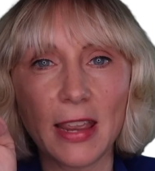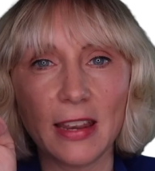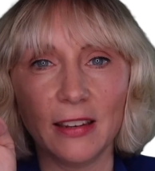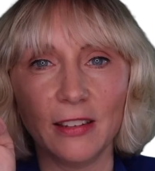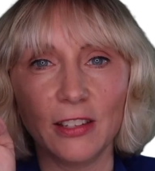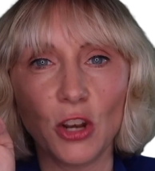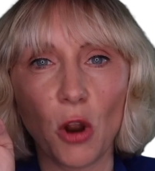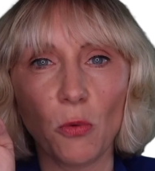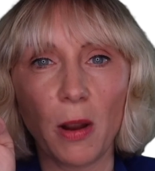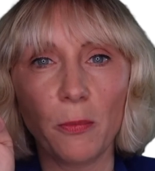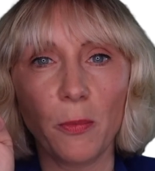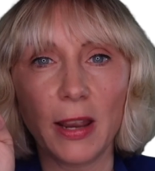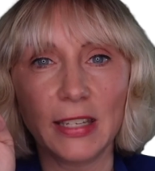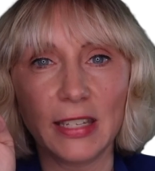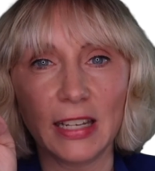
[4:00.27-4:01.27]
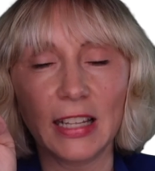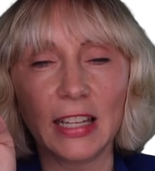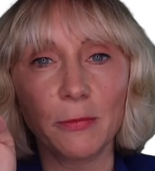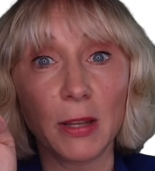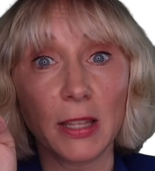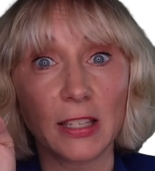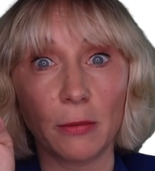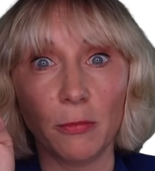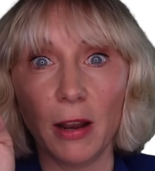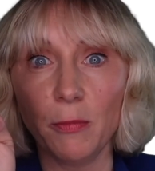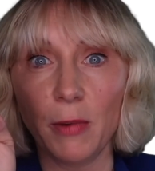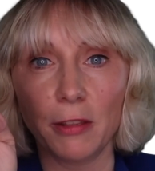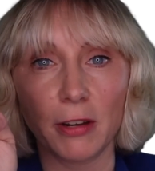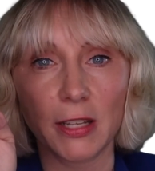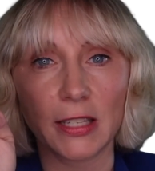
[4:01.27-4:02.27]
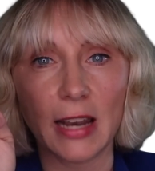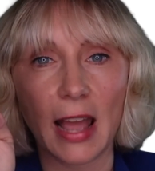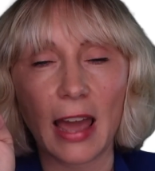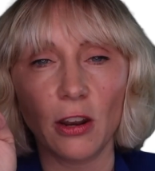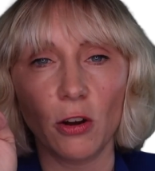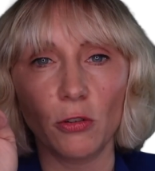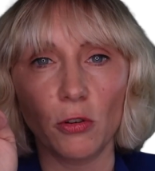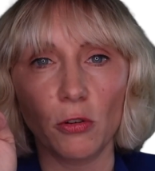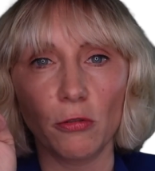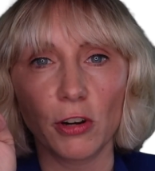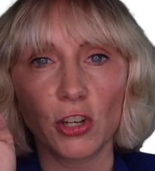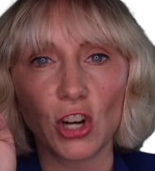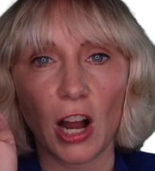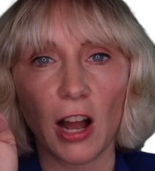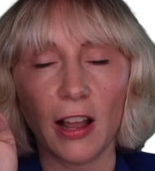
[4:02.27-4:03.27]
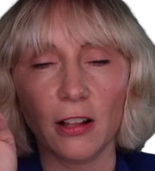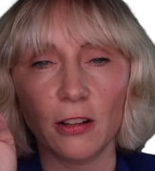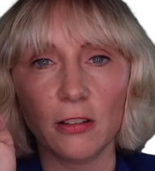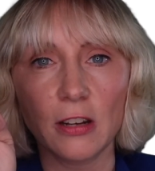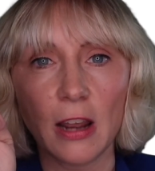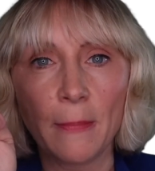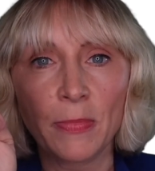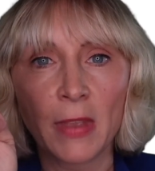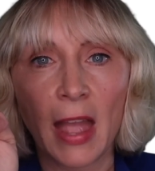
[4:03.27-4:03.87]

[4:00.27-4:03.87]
in, when we're dealing with someone, whether it's an adult or a child,